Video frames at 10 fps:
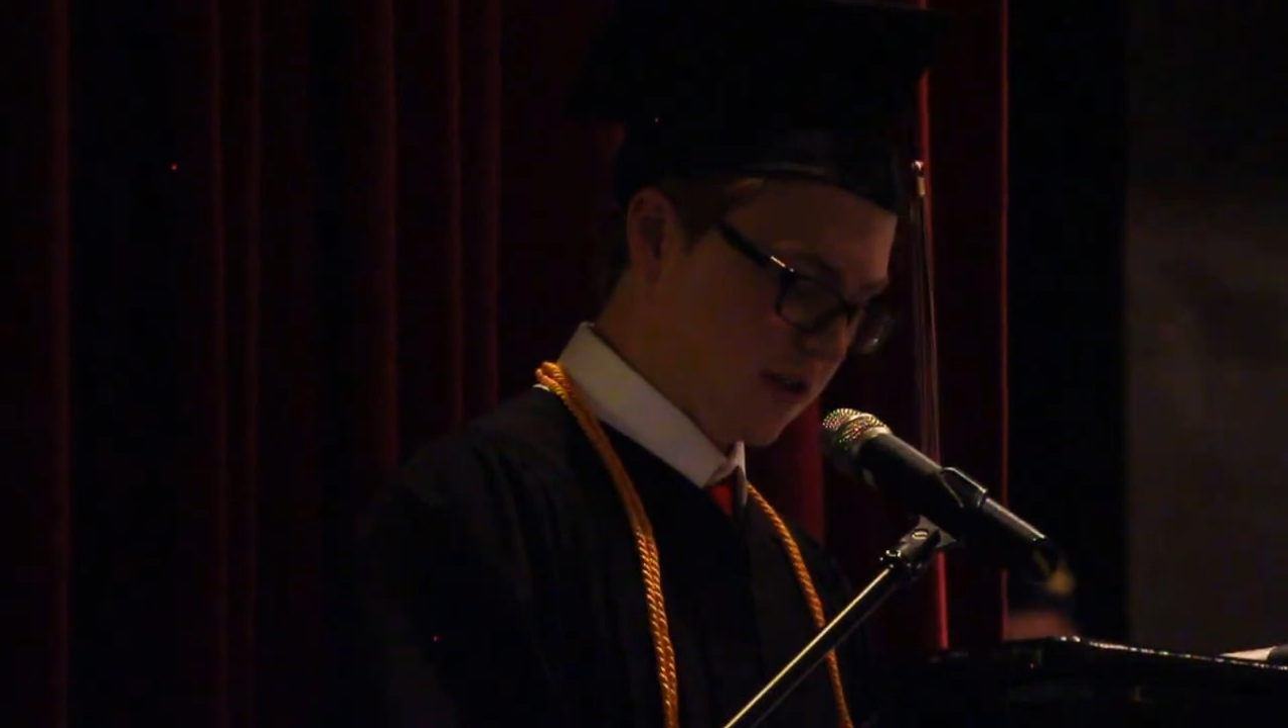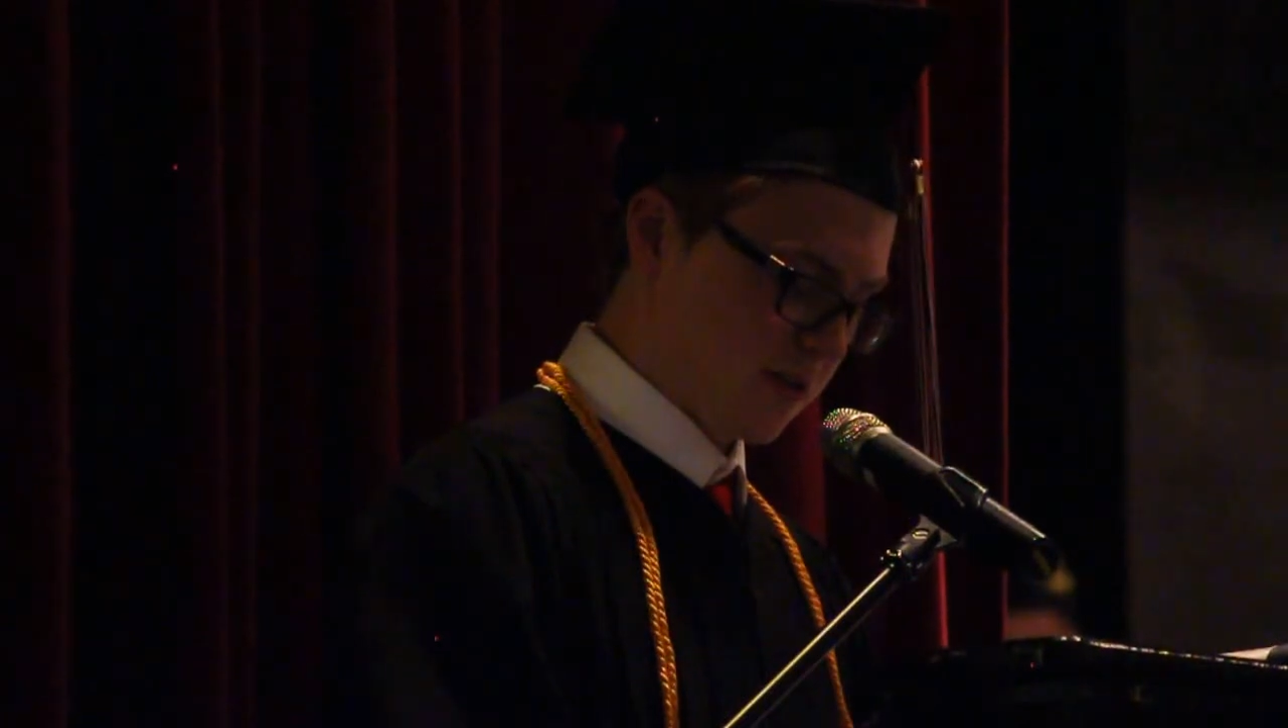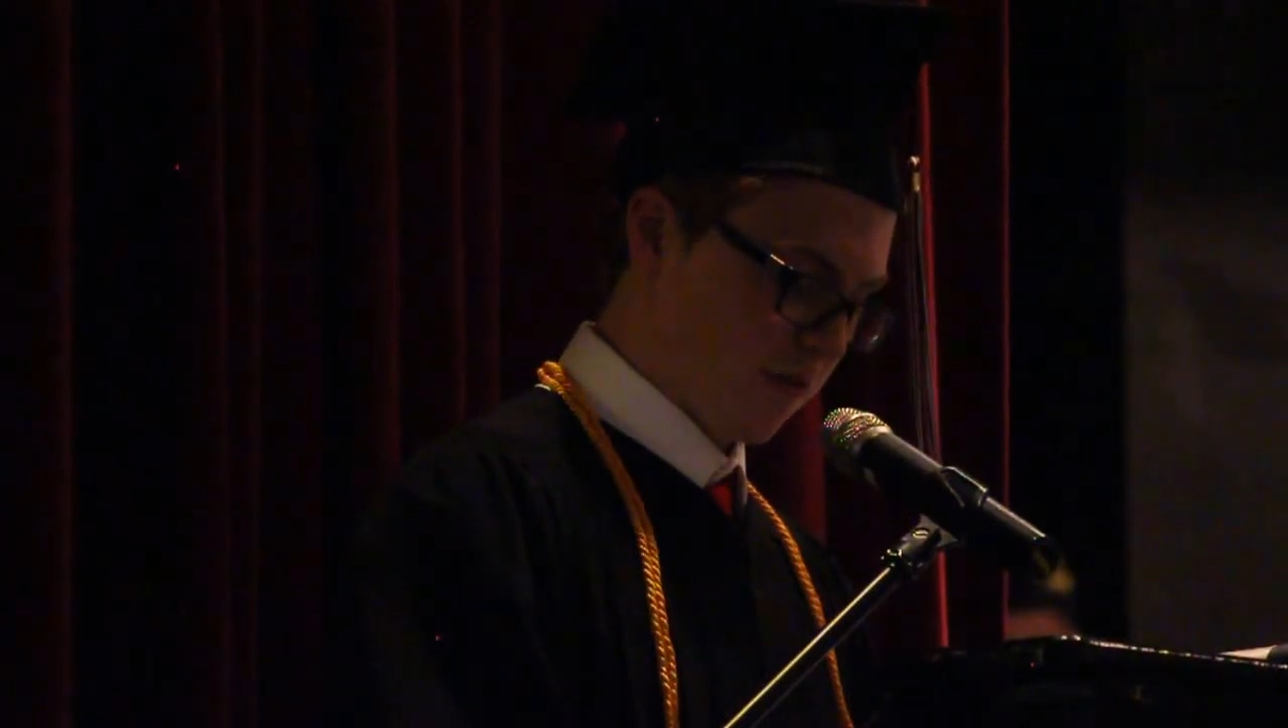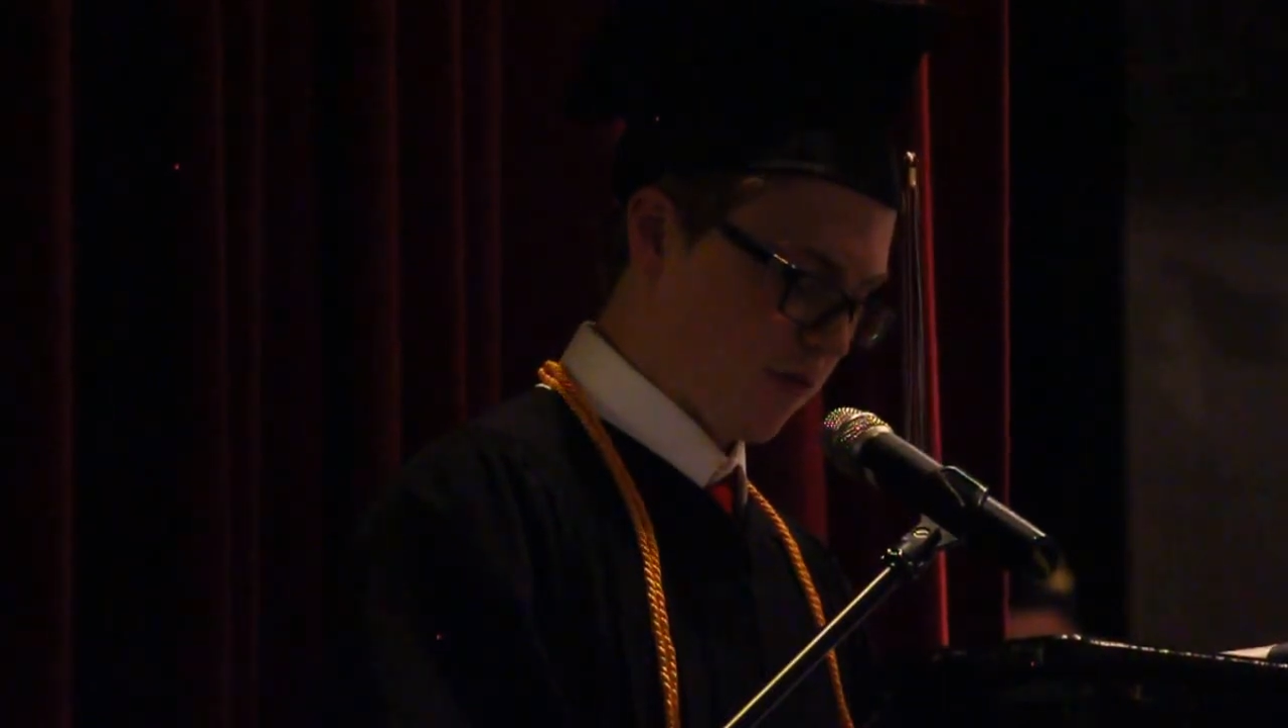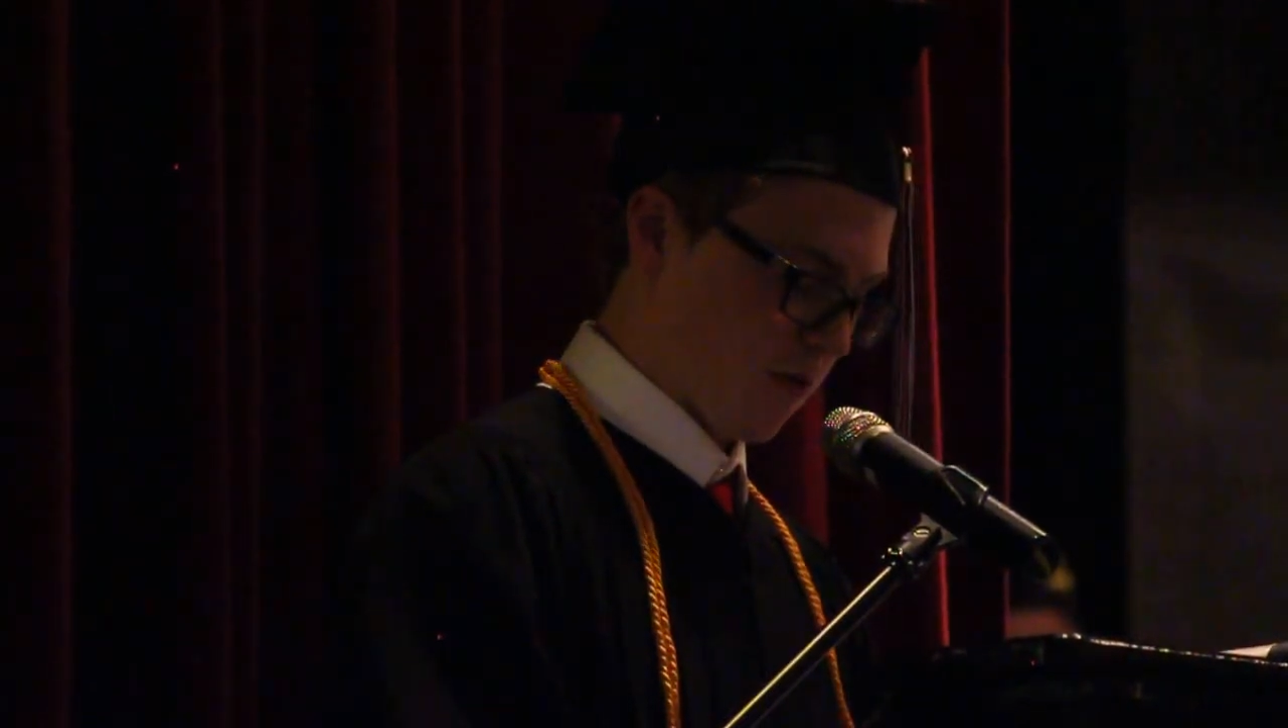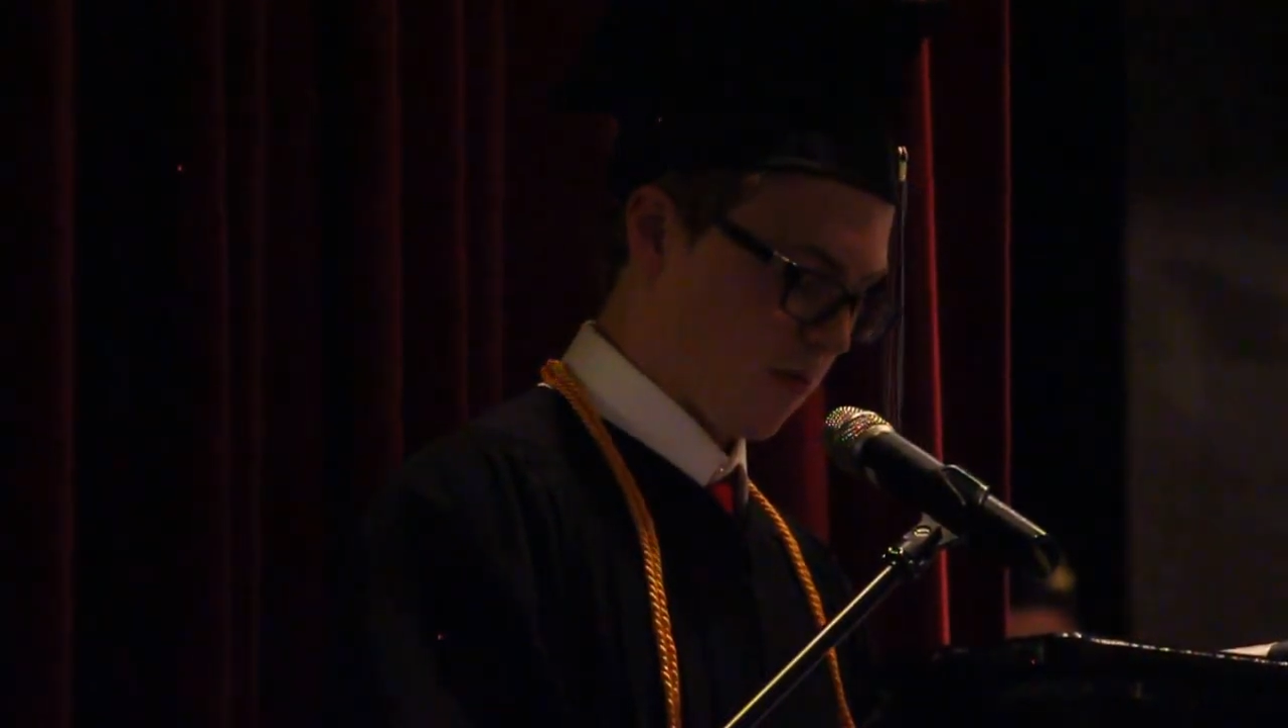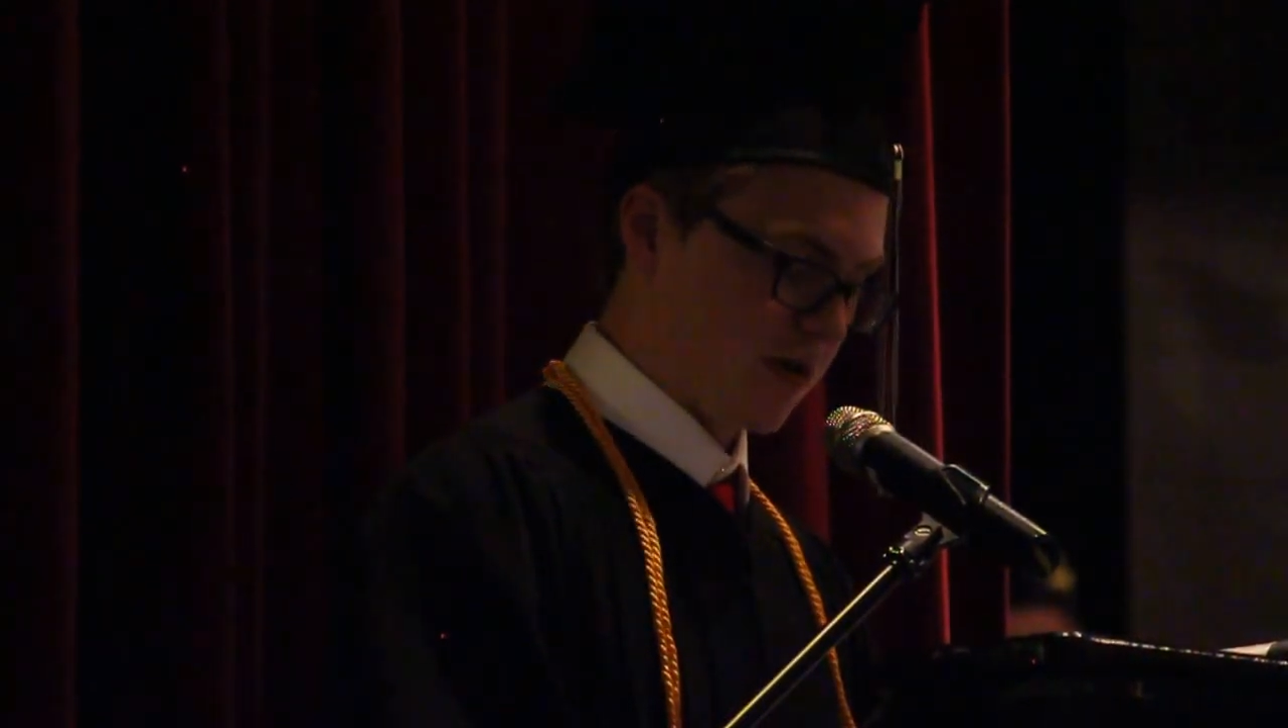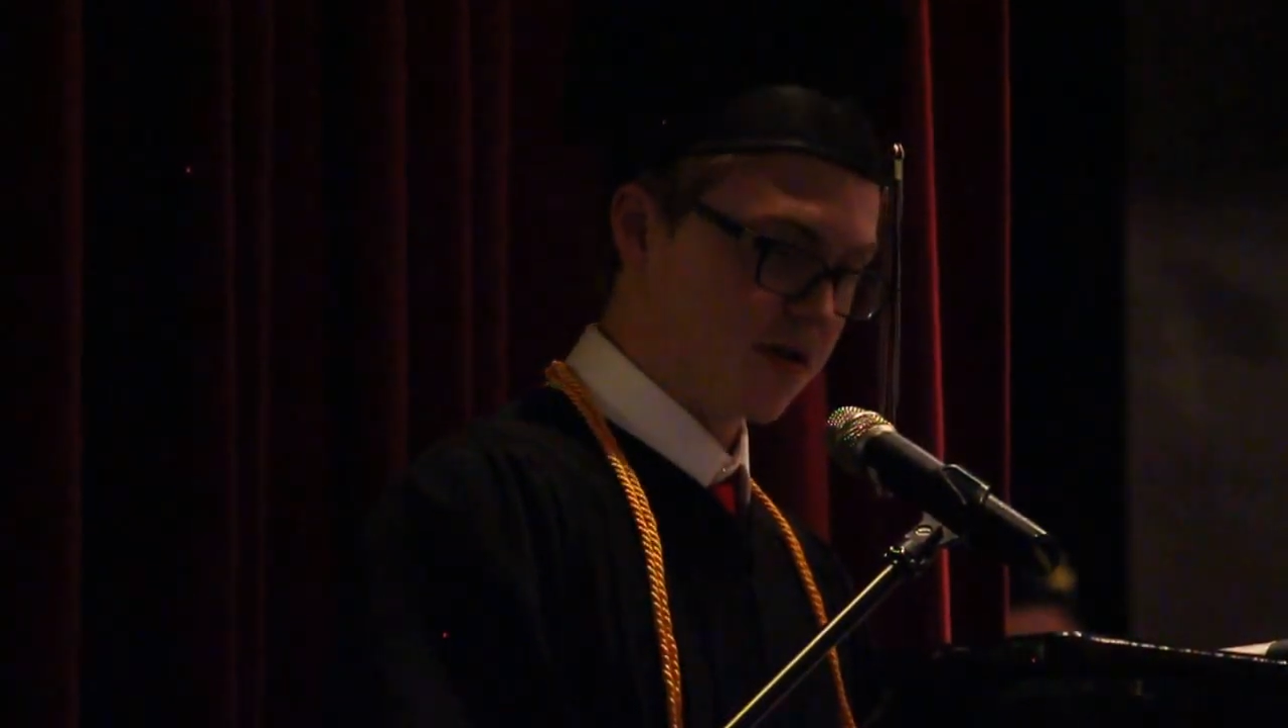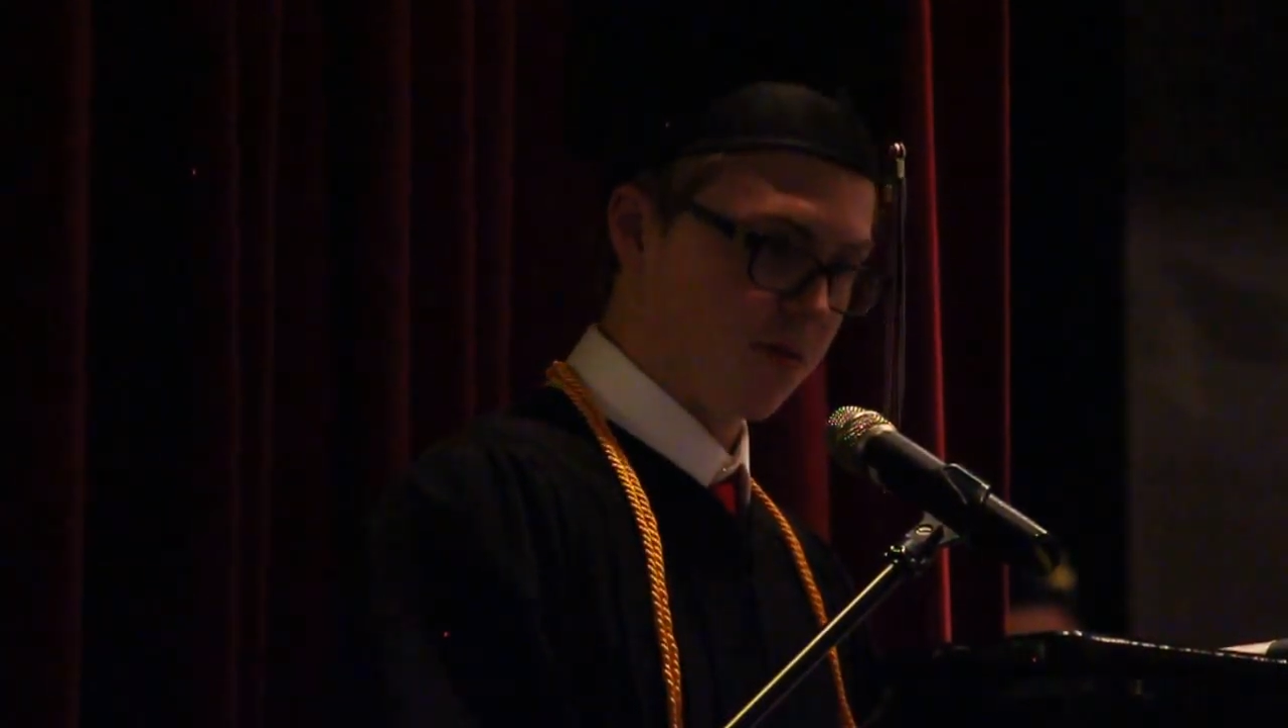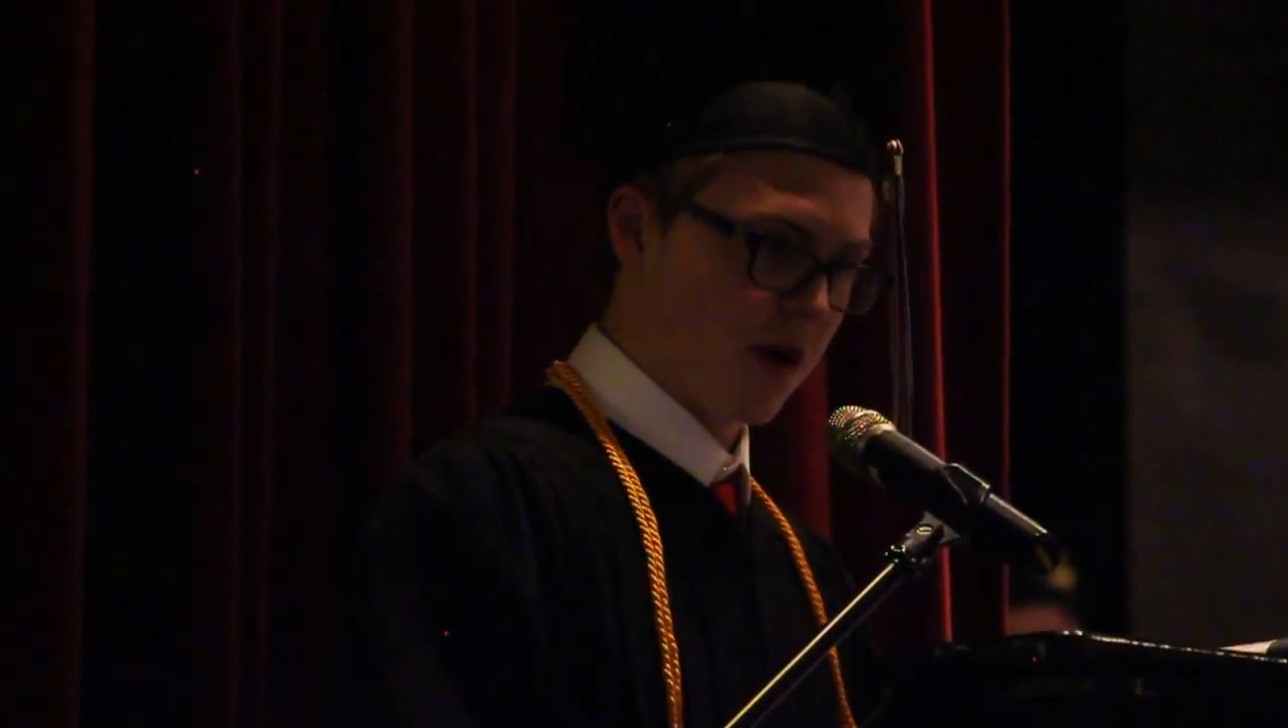since before winter